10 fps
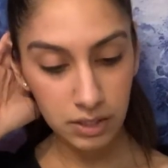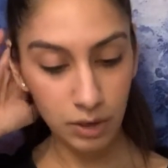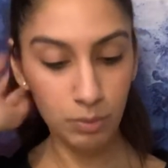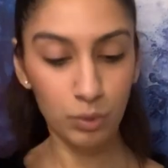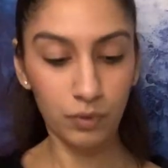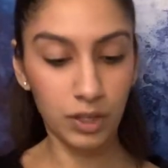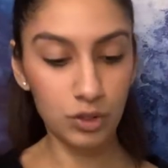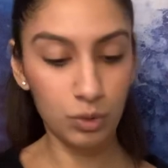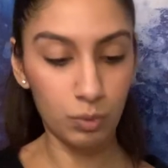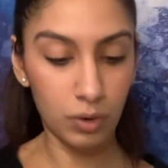You're moving
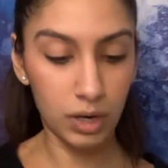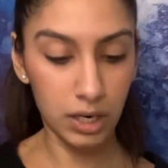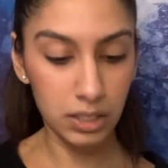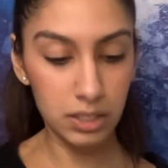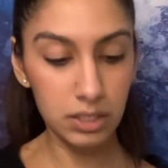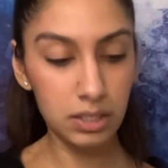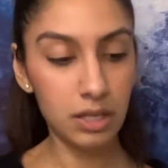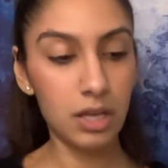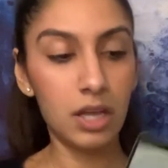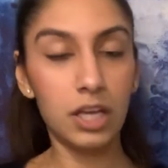towards
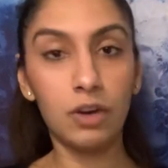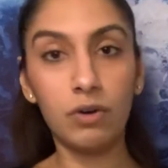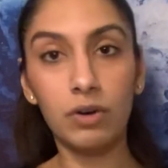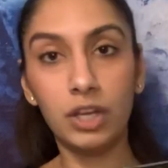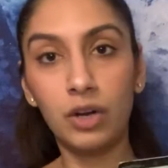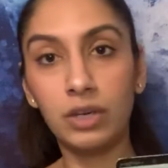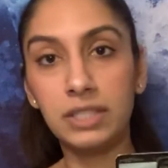your